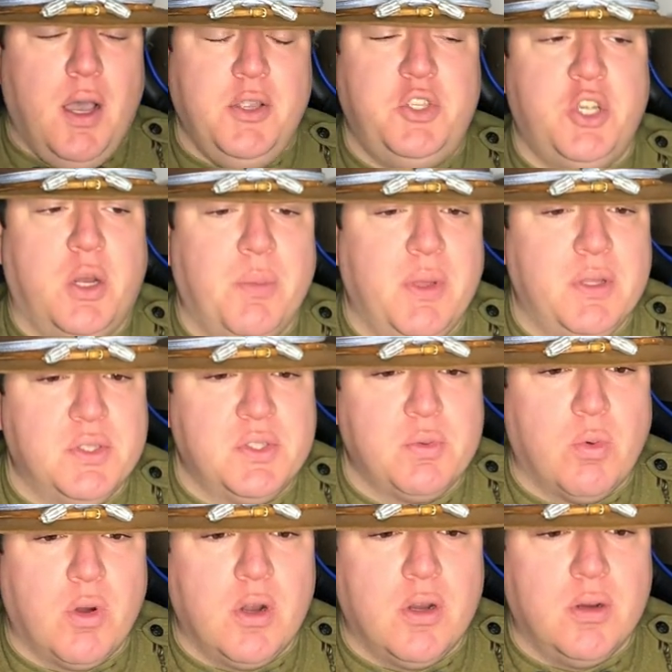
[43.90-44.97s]
Germans
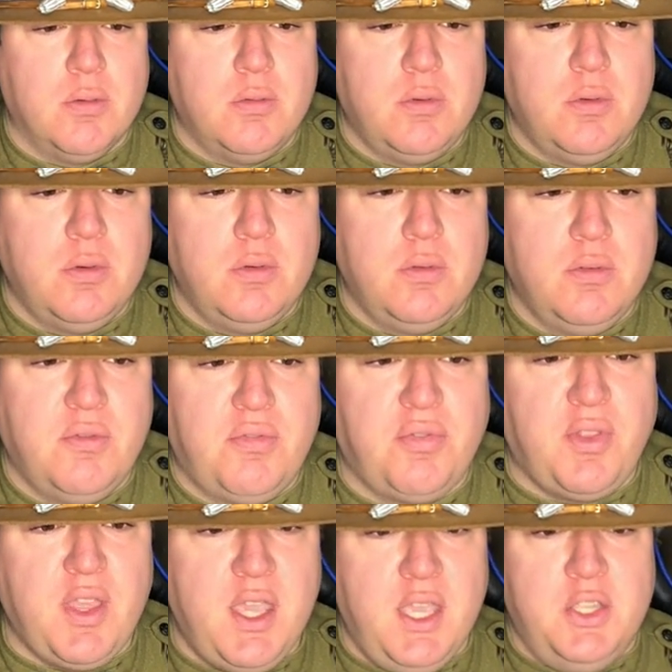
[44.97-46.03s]
were
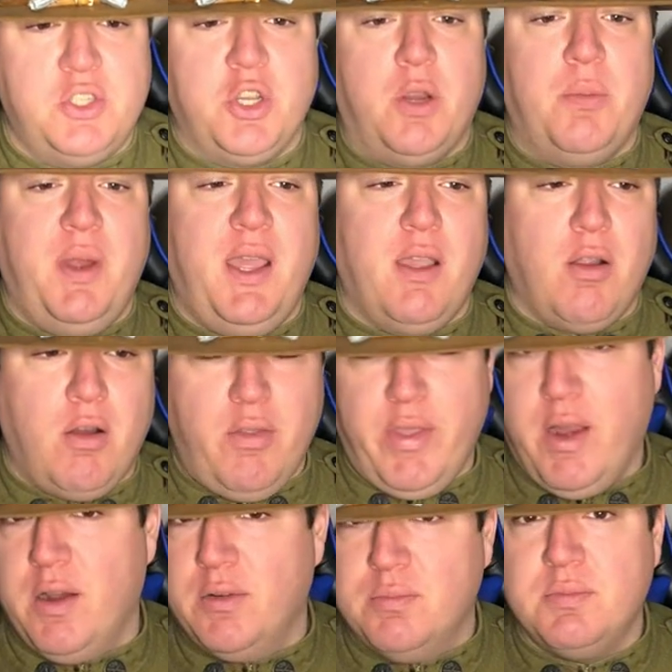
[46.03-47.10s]
fleeing Germany or
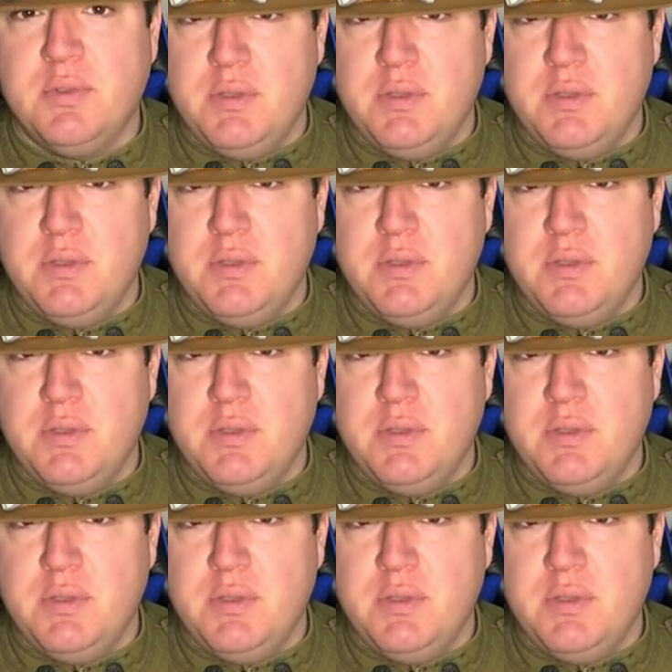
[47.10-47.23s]
their